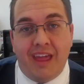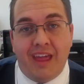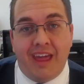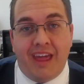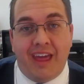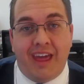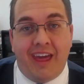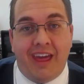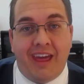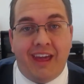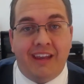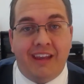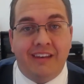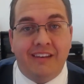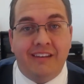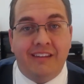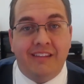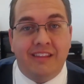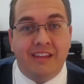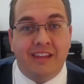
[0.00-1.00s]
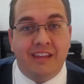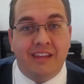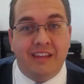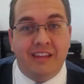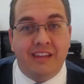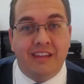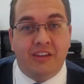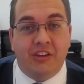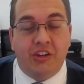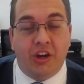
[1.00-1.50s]
and
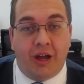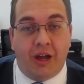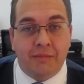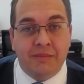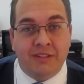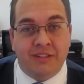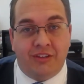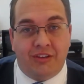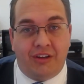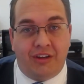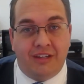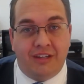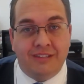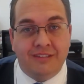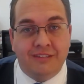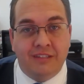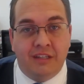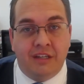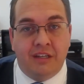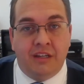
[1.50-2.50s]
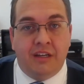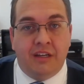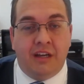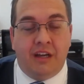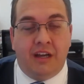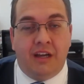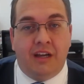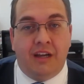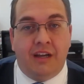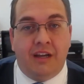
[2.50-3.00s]
the common law
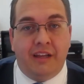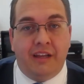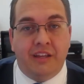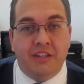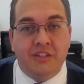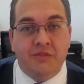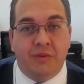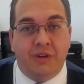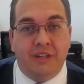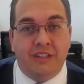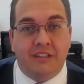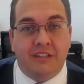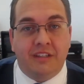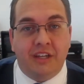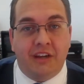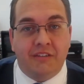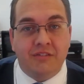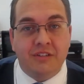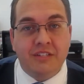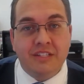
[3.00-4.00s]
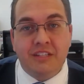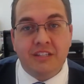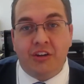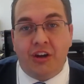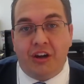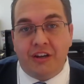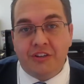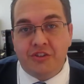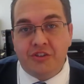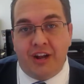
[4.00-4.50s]
is what governs the
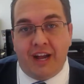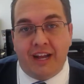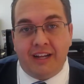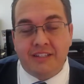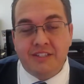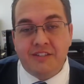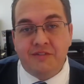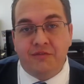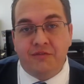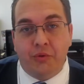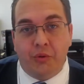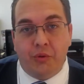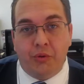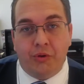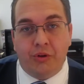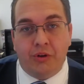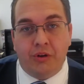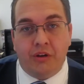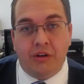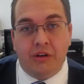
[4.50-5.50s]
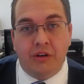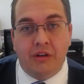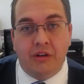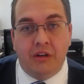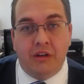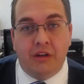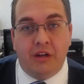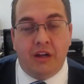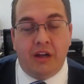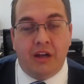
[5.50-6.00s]
contracts for
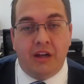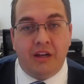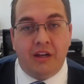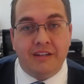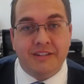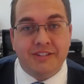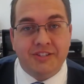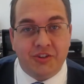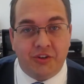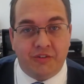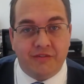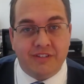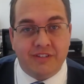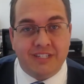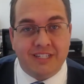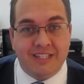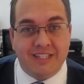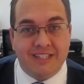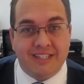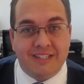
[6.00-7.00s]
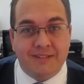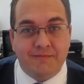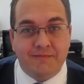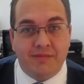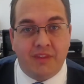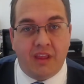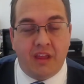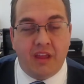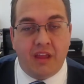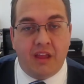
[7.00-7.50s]
services.
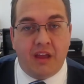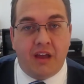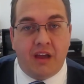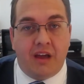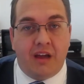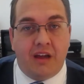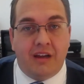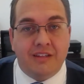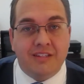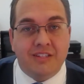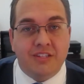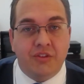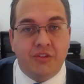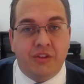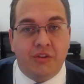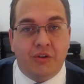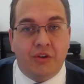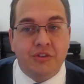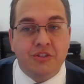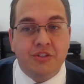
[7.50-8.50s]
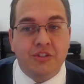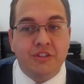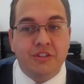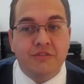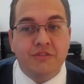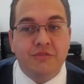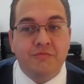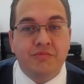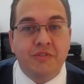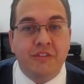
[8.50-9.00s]
So there are
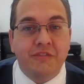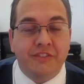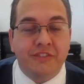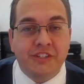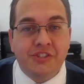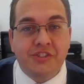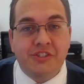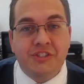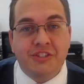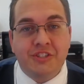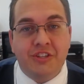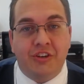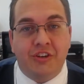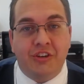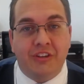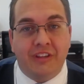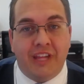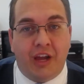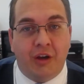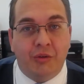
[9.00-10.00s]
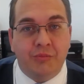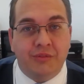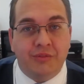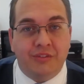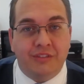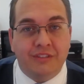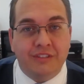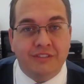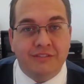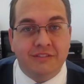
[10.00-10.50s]
certain provisions that are
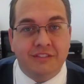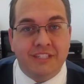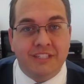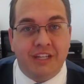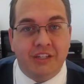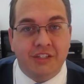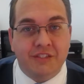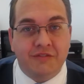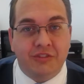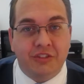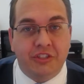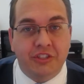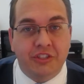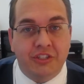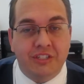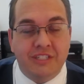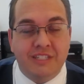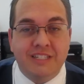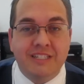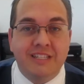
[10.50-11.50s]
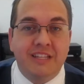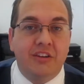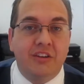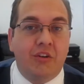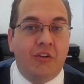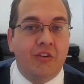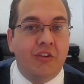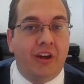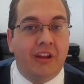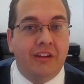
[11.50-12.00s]
allowable in sales for goods that
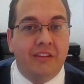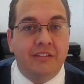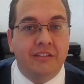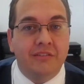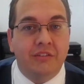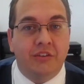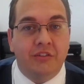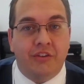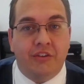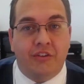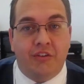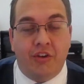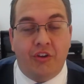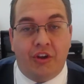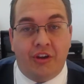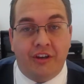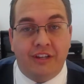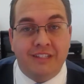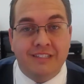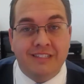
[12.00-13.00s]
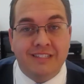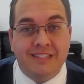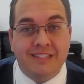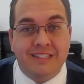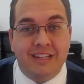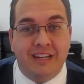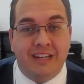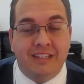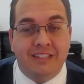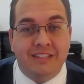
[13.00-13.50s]
are not in
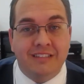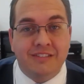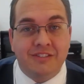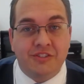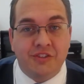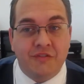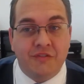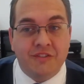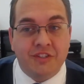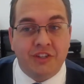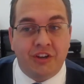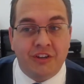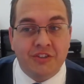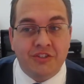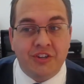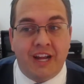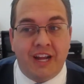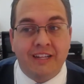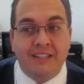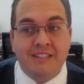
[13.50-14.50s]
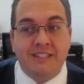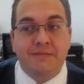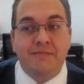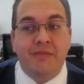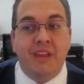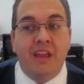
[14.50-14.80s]
service contracts.